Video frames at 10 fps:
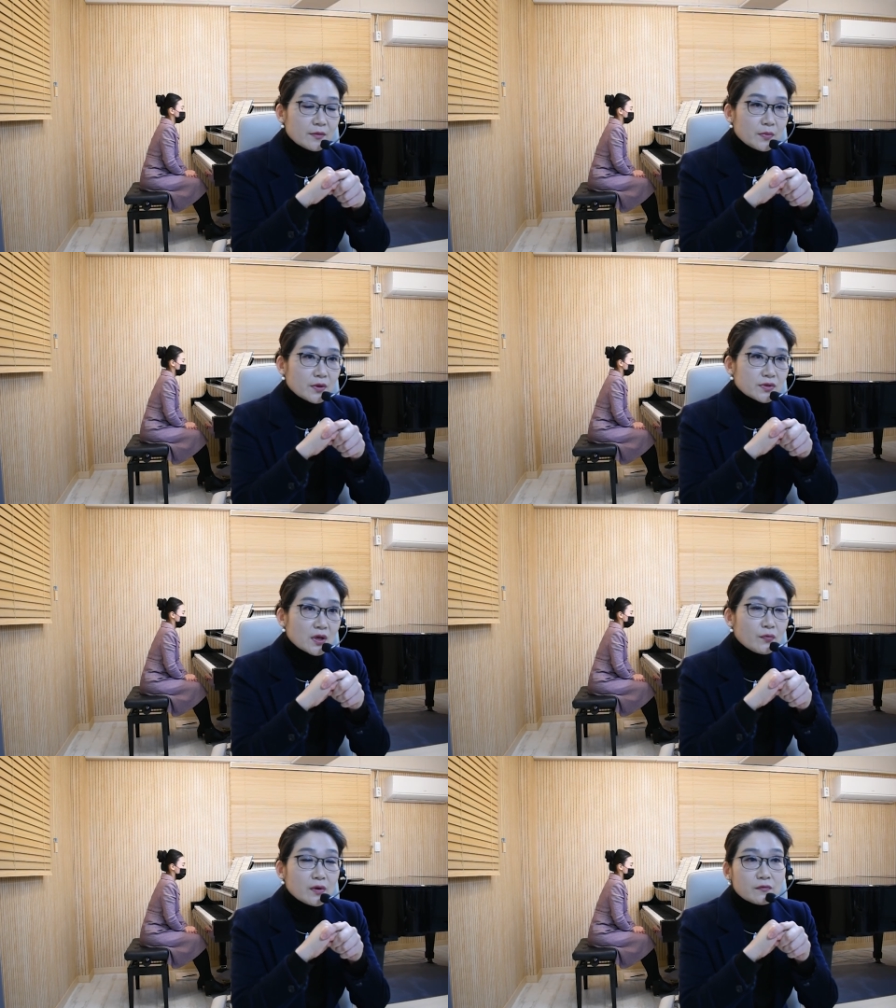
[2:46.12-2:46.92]
Because
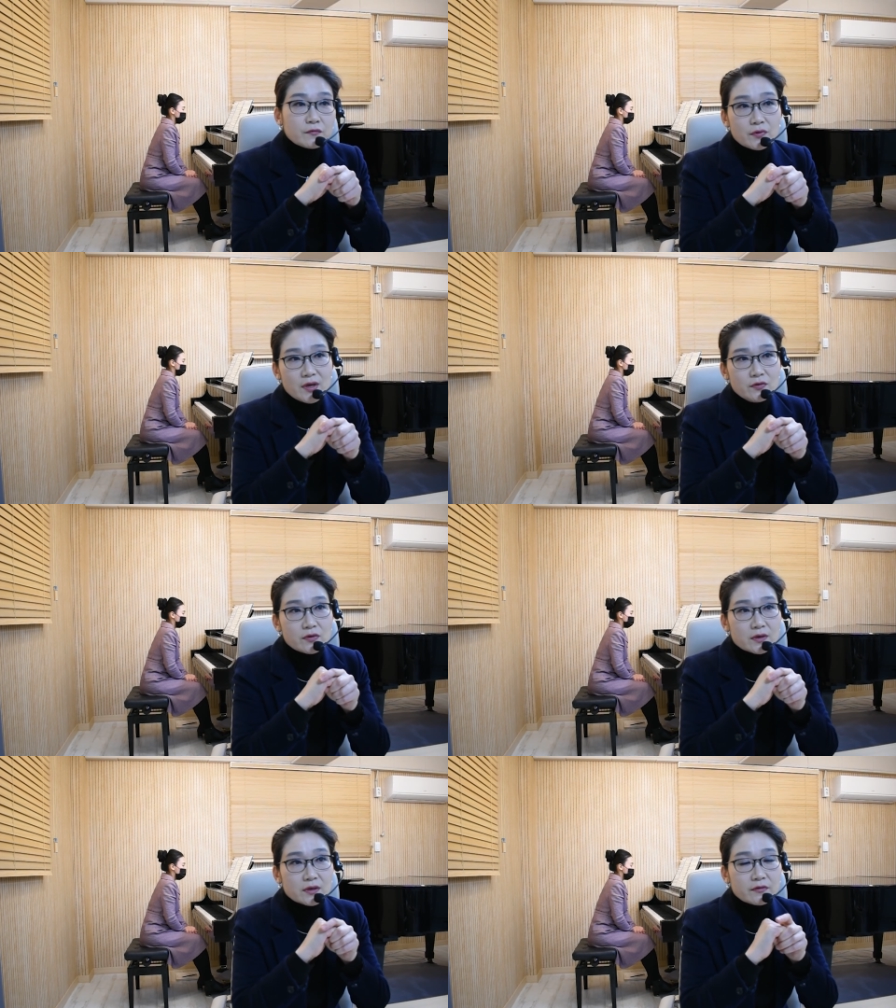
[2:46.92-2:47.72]
it will ruin
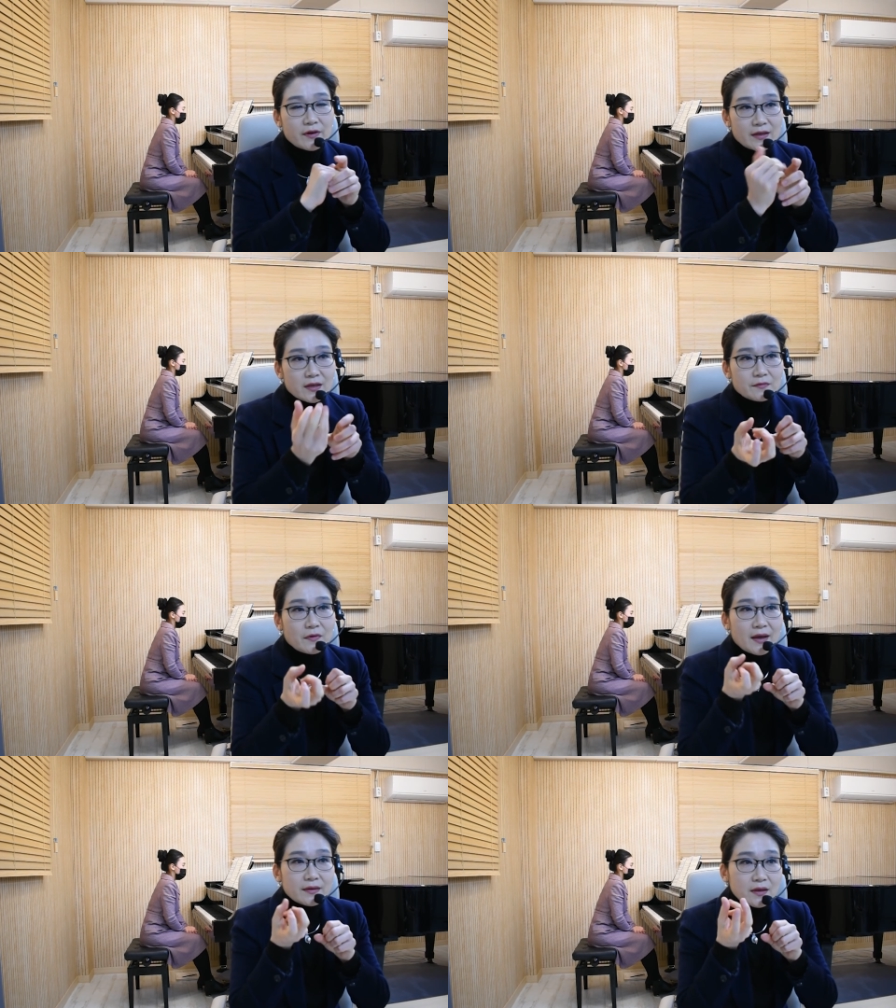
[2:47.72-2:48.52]
your creative
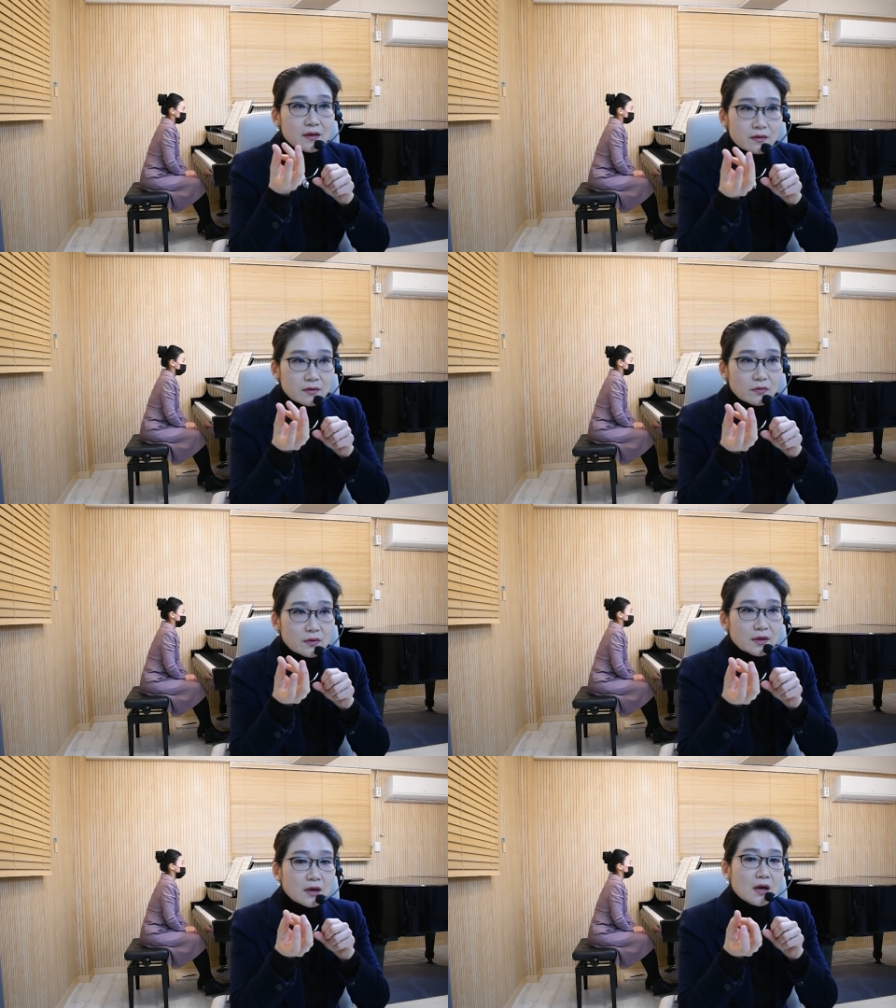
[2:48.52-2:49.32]
idea
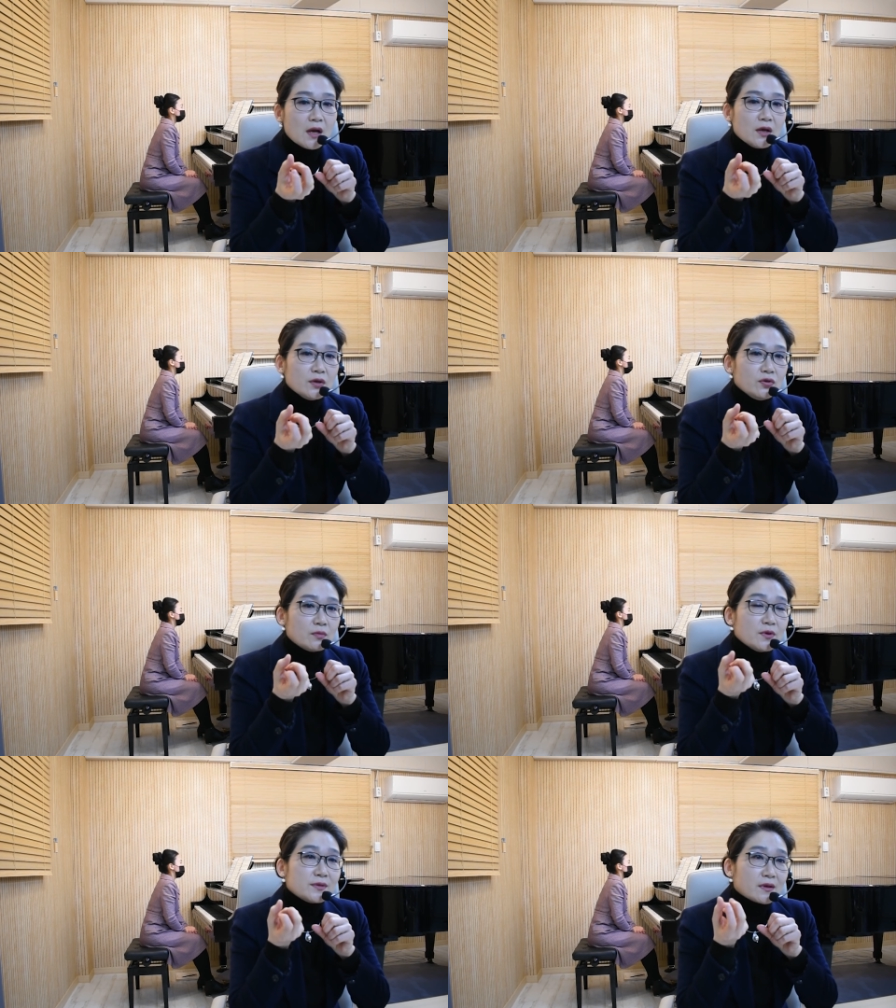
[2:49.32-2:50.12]
or your
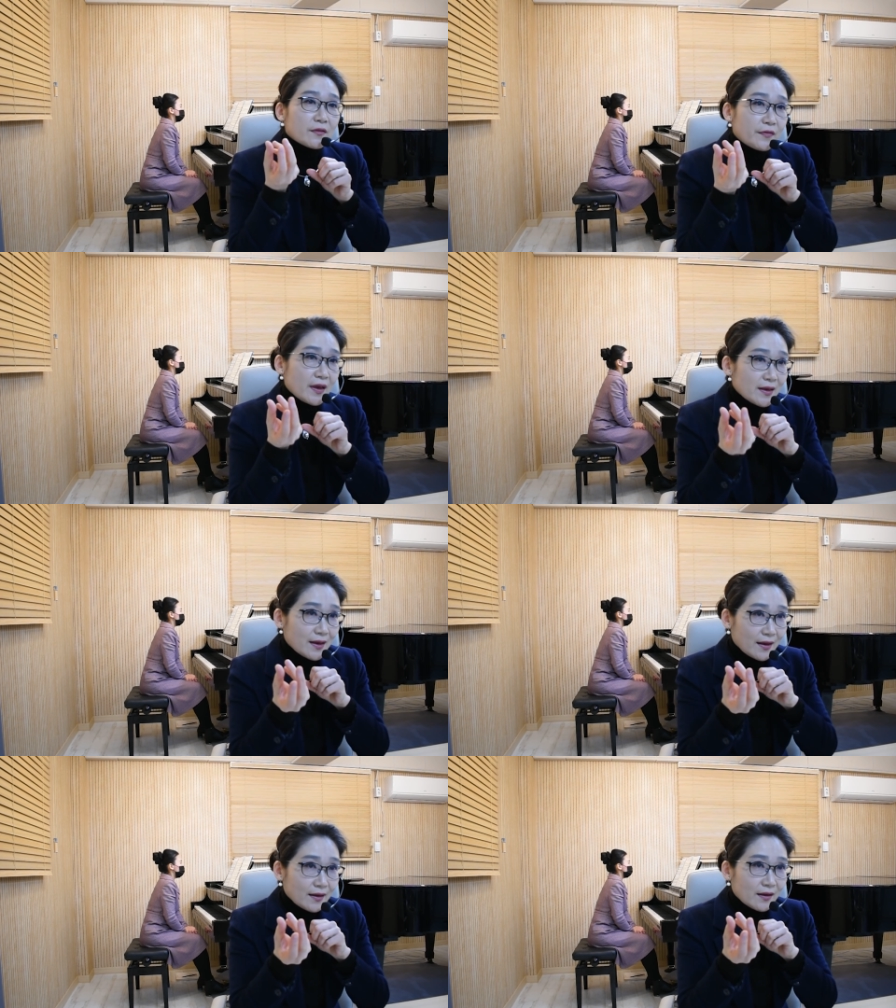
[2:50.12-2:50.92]
musical
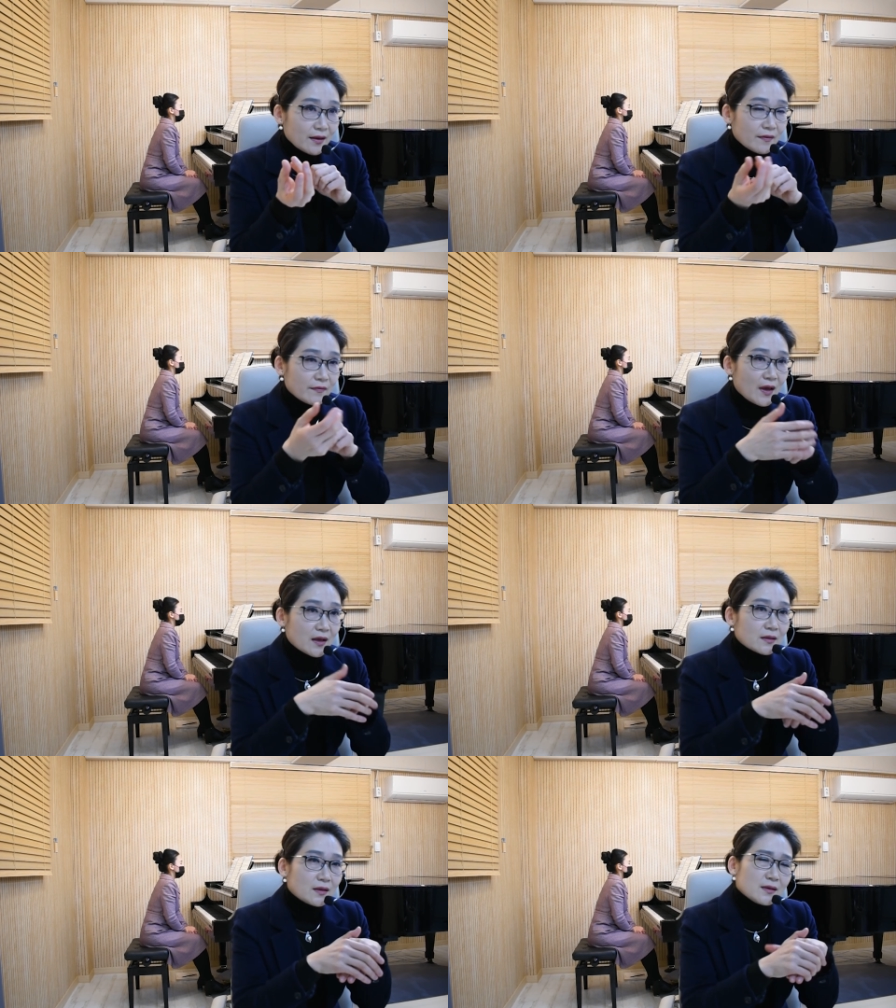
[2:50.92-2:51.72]
thinking.
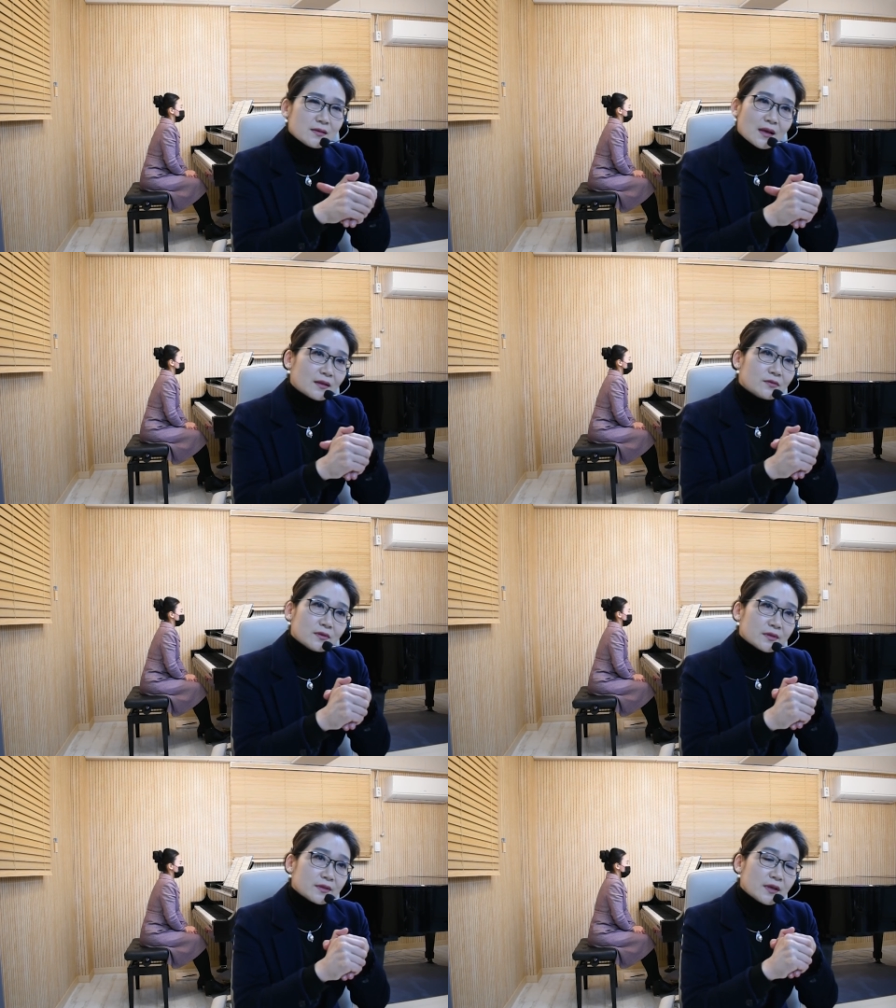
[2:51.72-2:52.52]
That is not good.